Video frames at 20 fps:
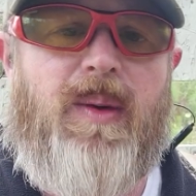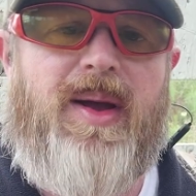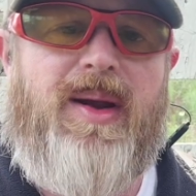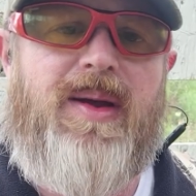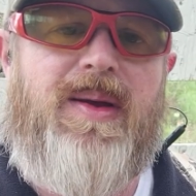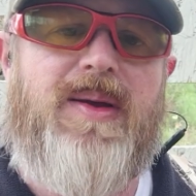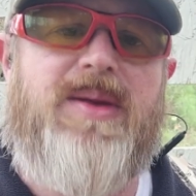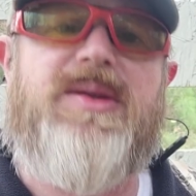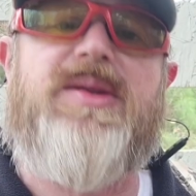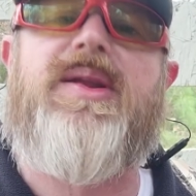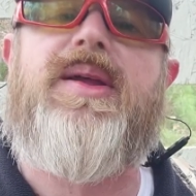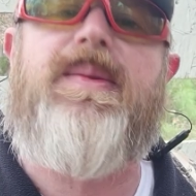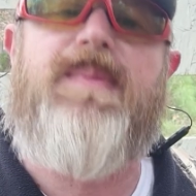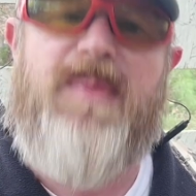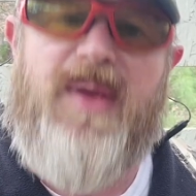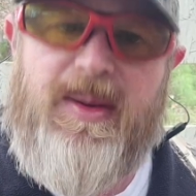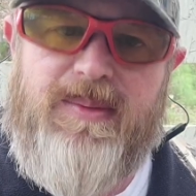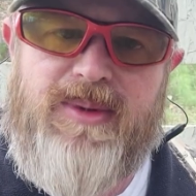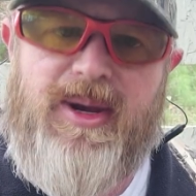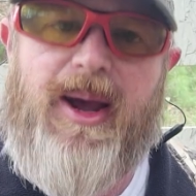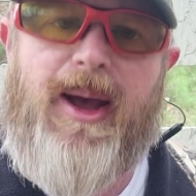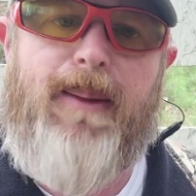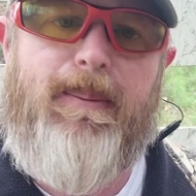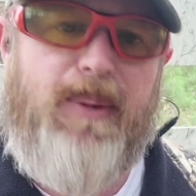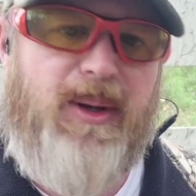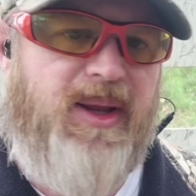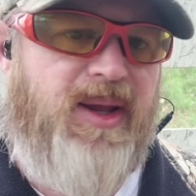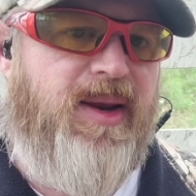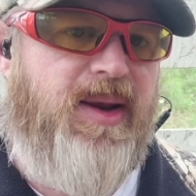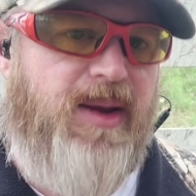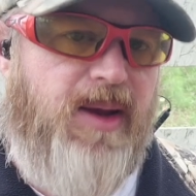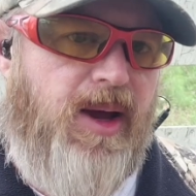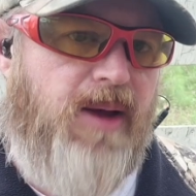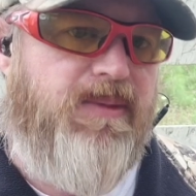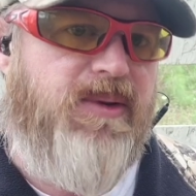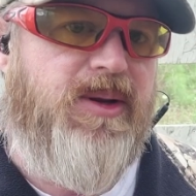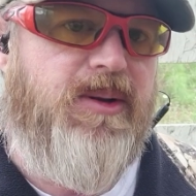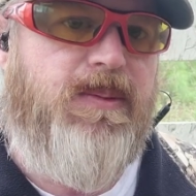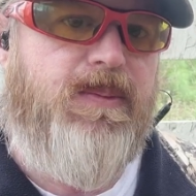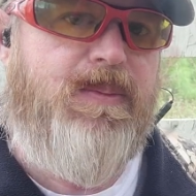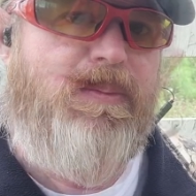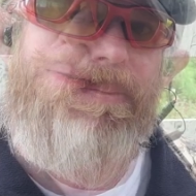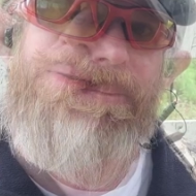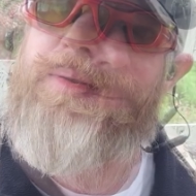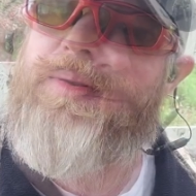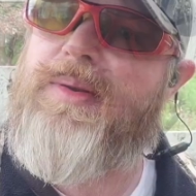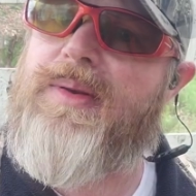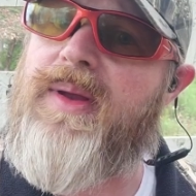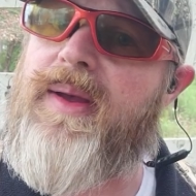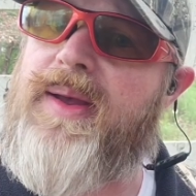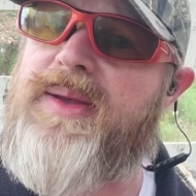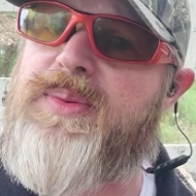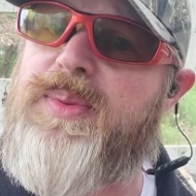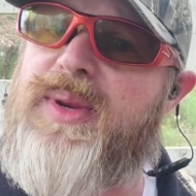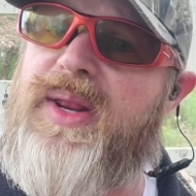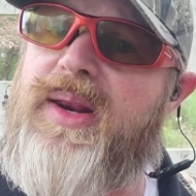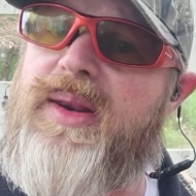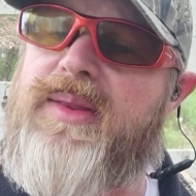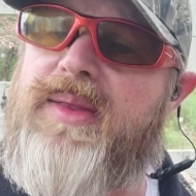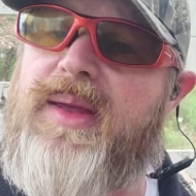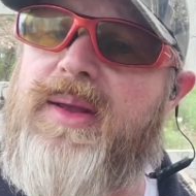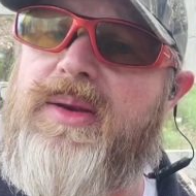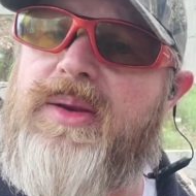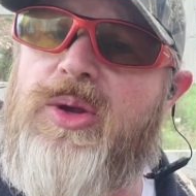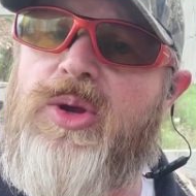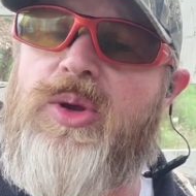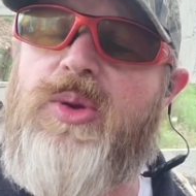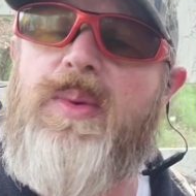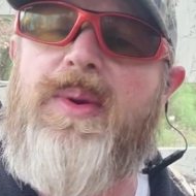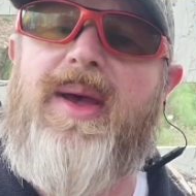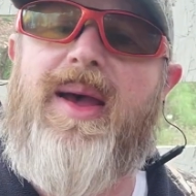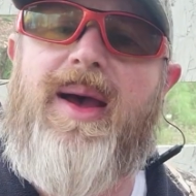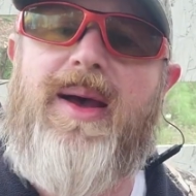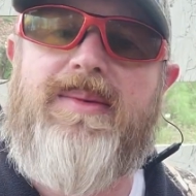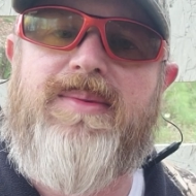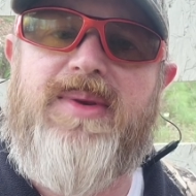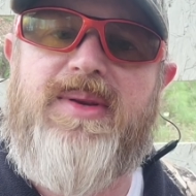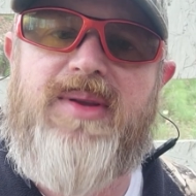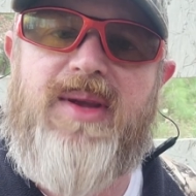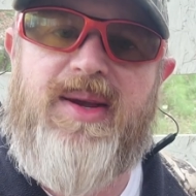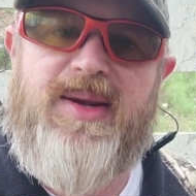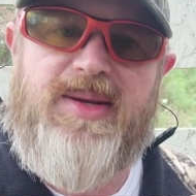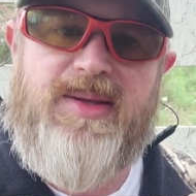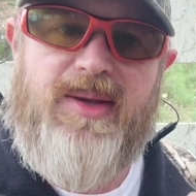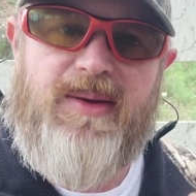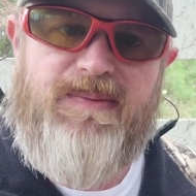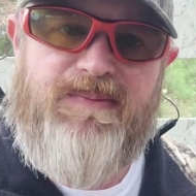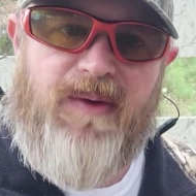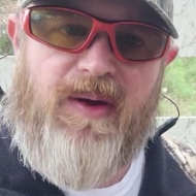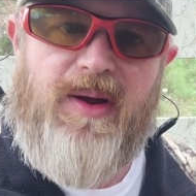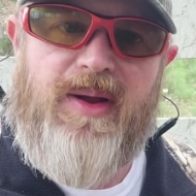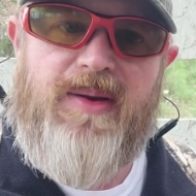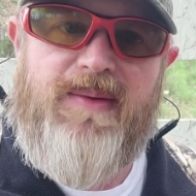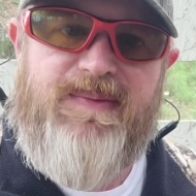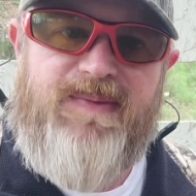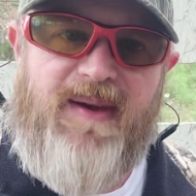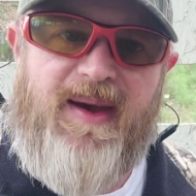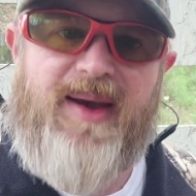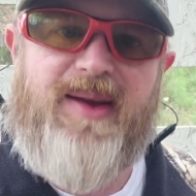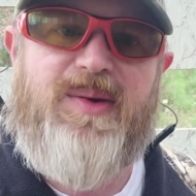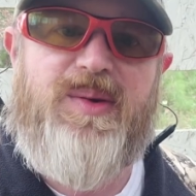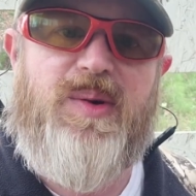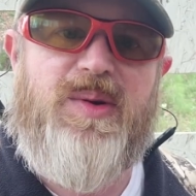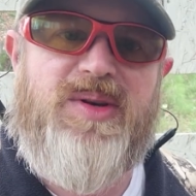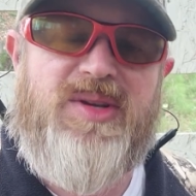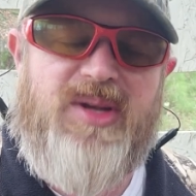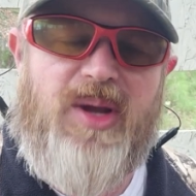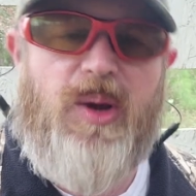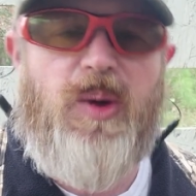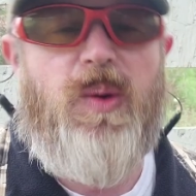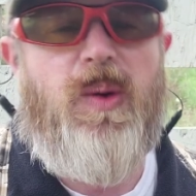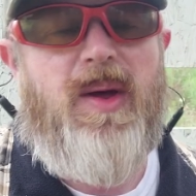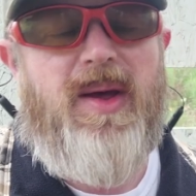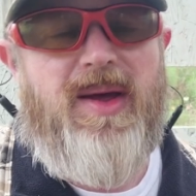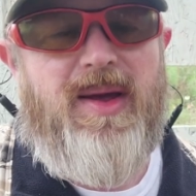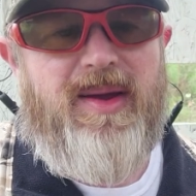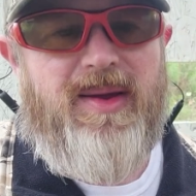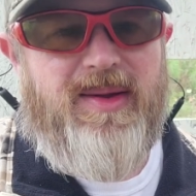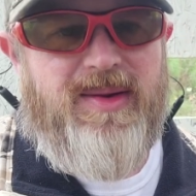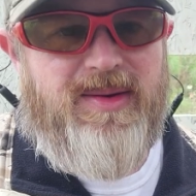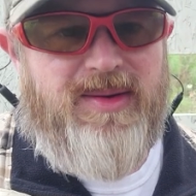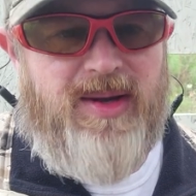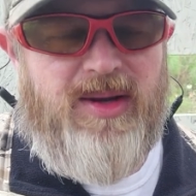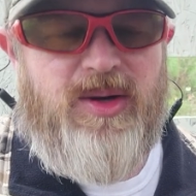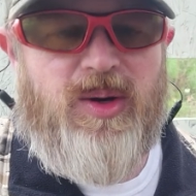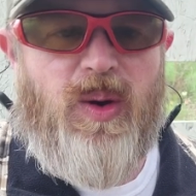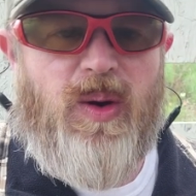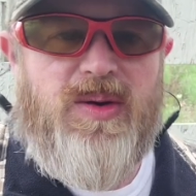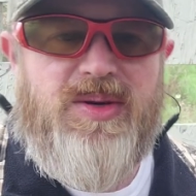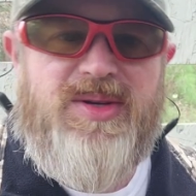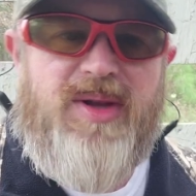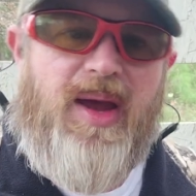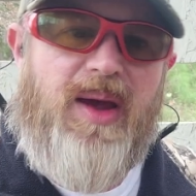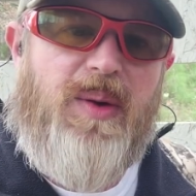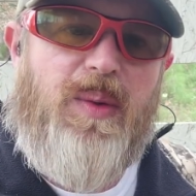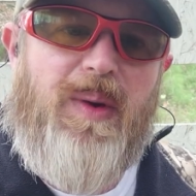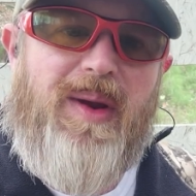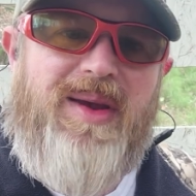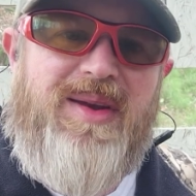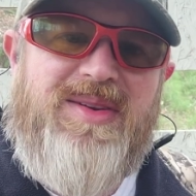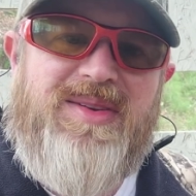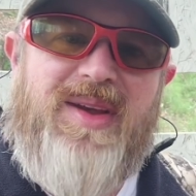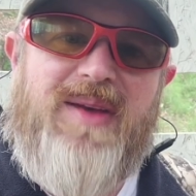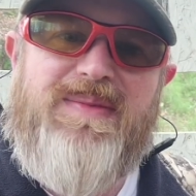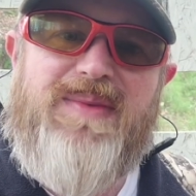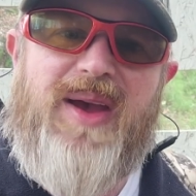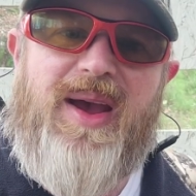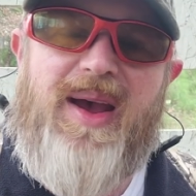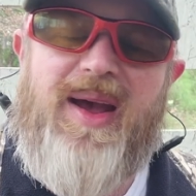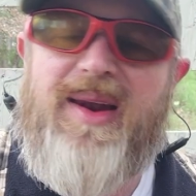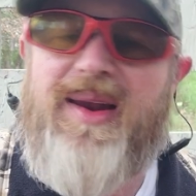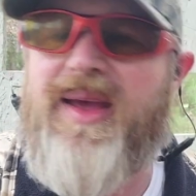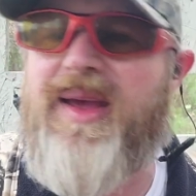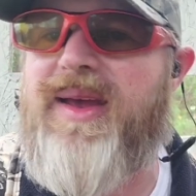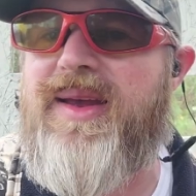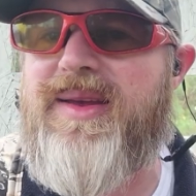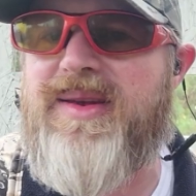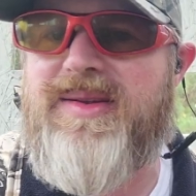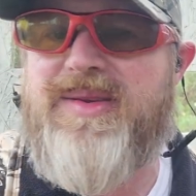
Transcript: quite honestly, I've got plenty of it. Now, as with anything new, we have to test the fun factor. So 10 yards downrange, I've got a